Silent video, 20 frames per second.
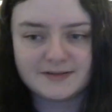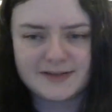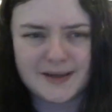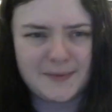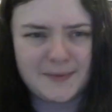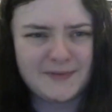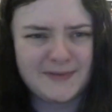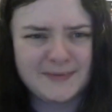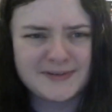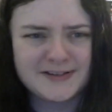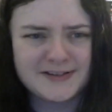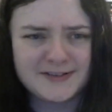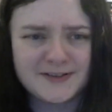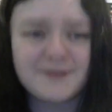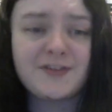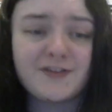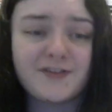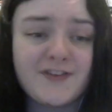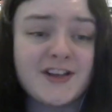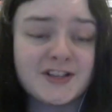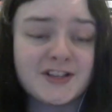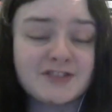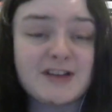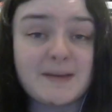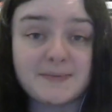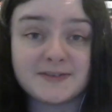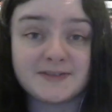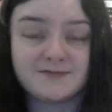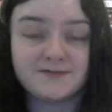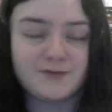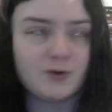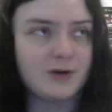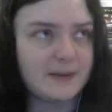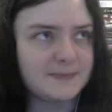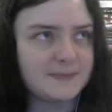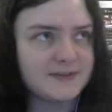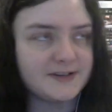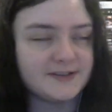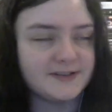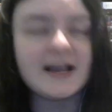Couple of episodes. The, the first three episodes, four
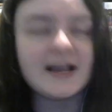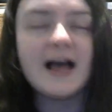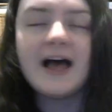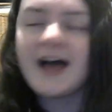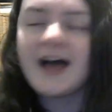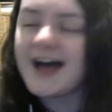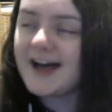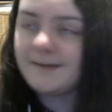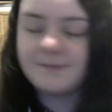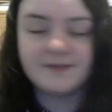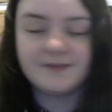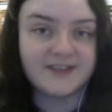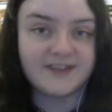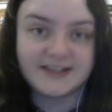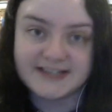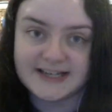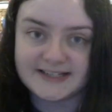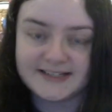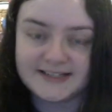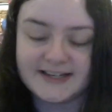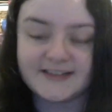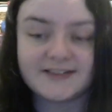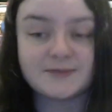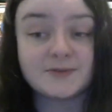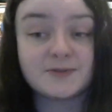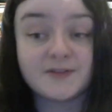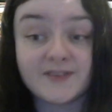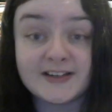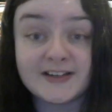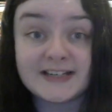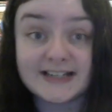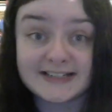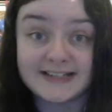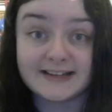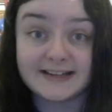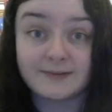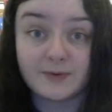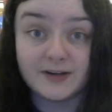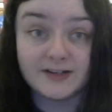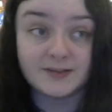episodes have been fantastic. This was a
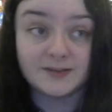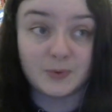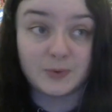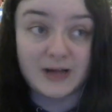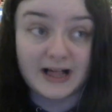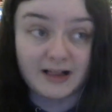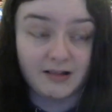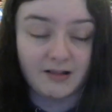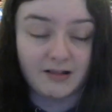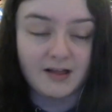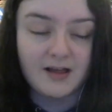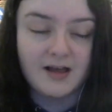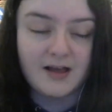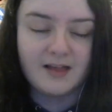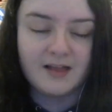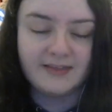fantastic one as well.